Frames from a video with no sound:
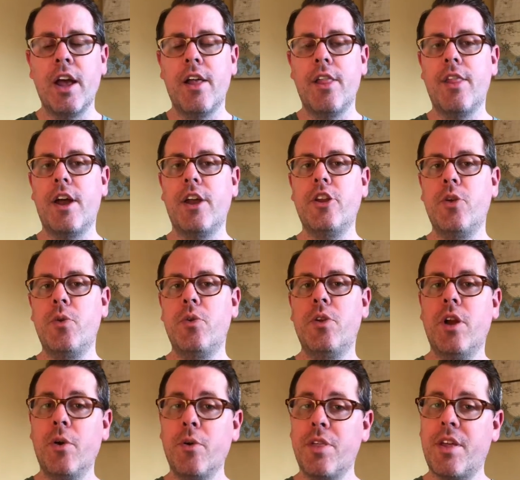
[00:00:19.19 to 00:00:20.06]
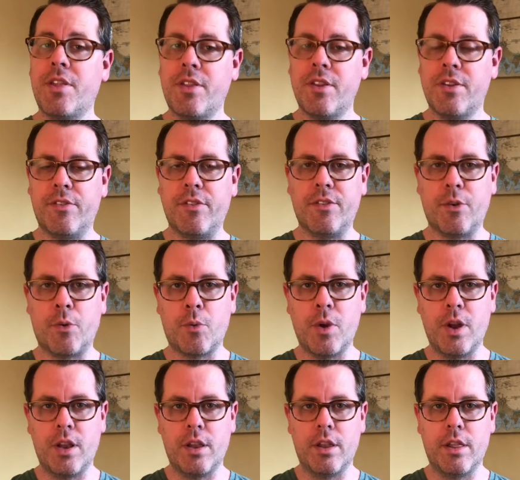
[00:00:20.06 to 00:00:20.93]
then you know that this is a
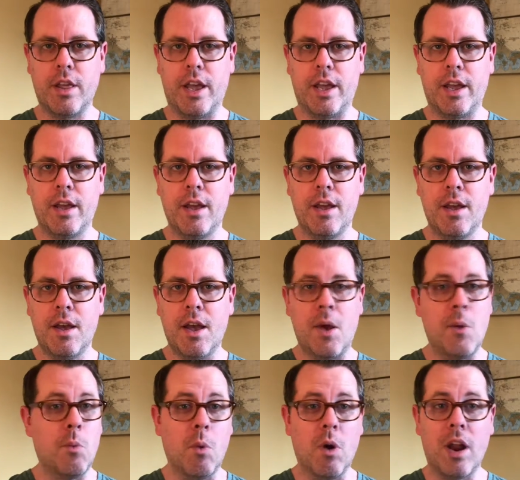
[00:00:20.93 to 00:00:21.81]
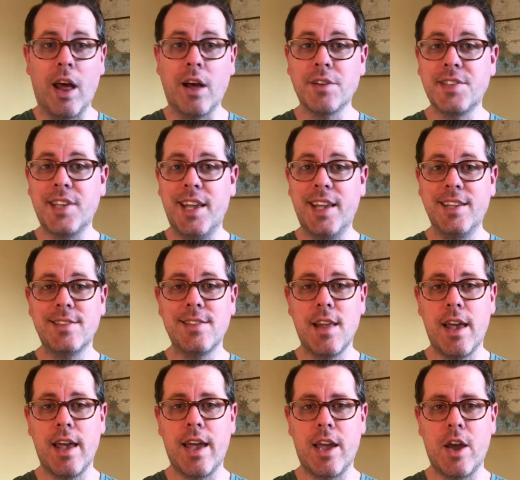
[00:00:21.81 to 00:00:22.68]
written thing. And what else is
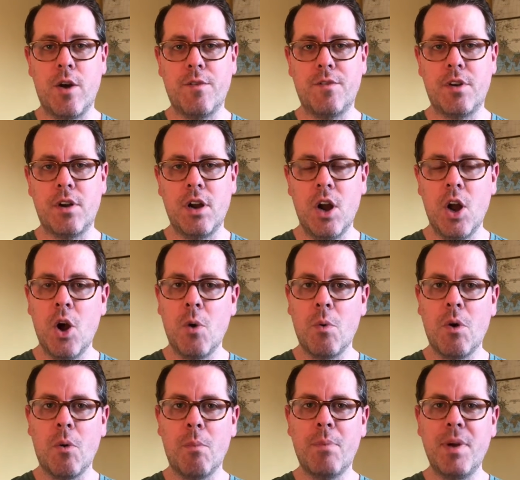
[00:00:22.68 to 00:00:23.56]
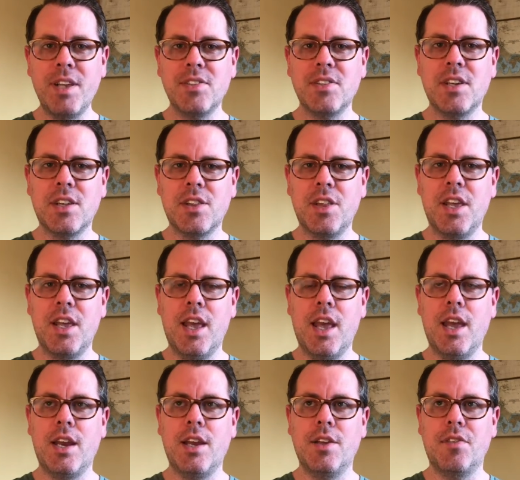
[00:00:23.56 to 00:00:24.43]
the Hangover? Well, basically,
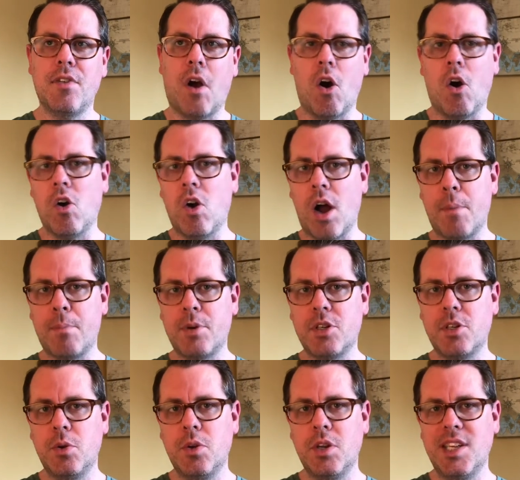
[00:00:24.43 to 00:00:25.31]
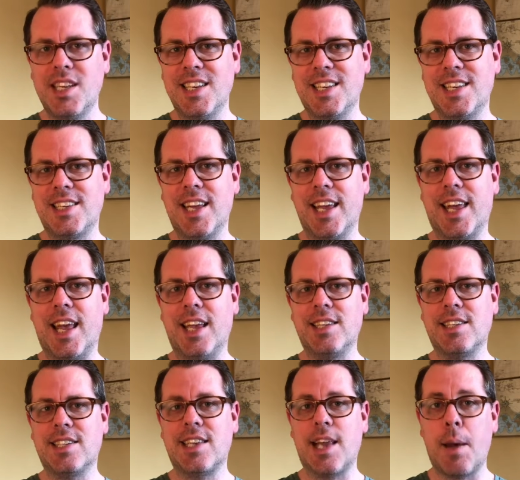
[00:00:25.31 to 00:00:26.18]
it is our opportunity to take a
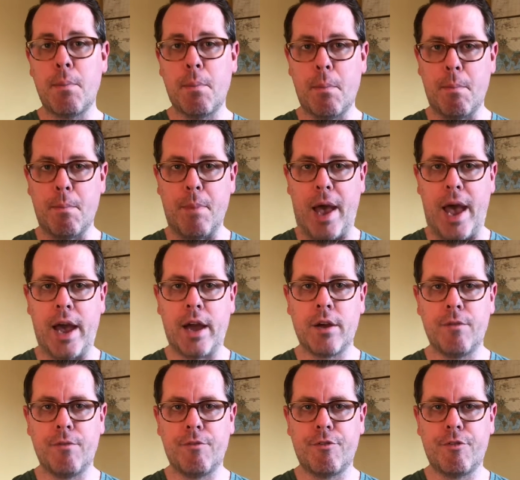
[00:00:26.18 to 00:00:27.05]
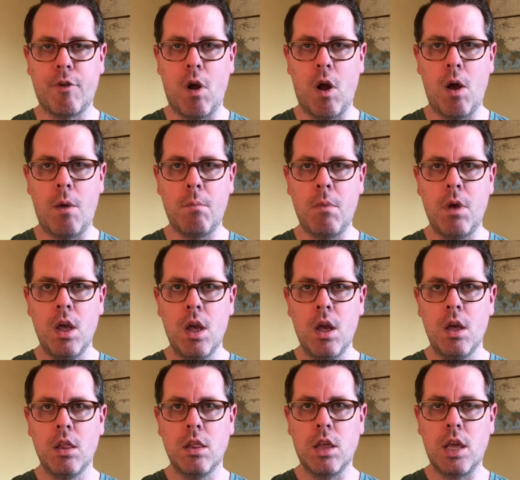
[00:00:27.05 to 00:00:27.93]
step back from
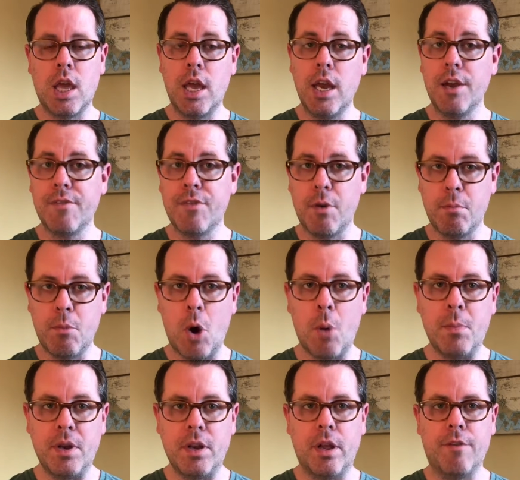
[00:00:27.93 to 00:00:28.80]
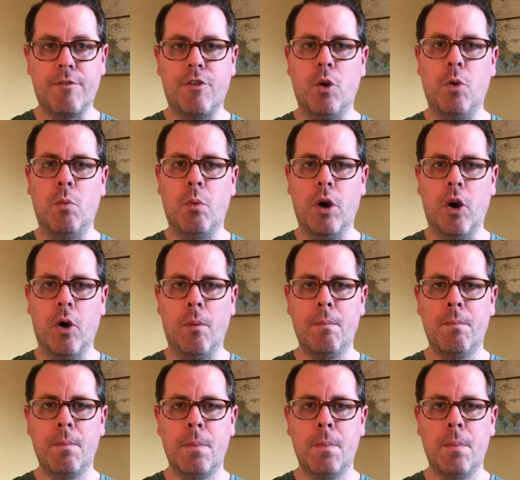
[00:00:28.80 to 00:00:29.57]
the heat of the moment, if you will.